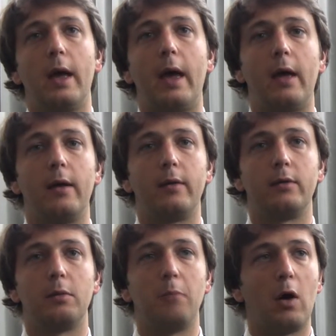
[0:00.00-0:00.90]

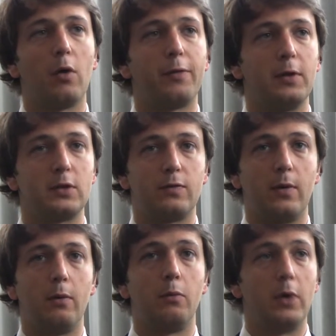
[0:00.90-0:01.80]
And the mouth is
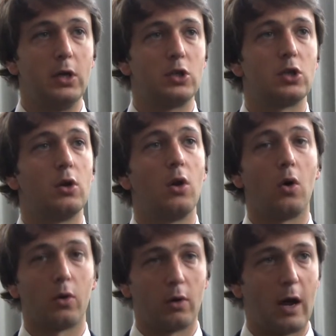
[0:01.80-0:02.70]
very rich,
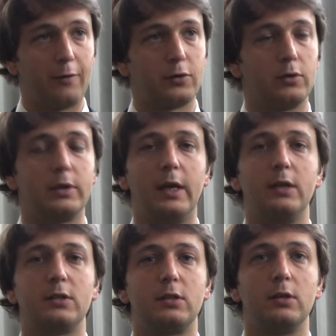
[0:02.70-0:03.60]
longer
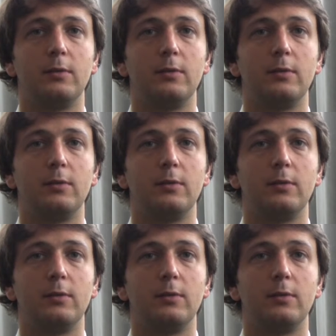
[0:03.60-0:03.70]
aftertaste,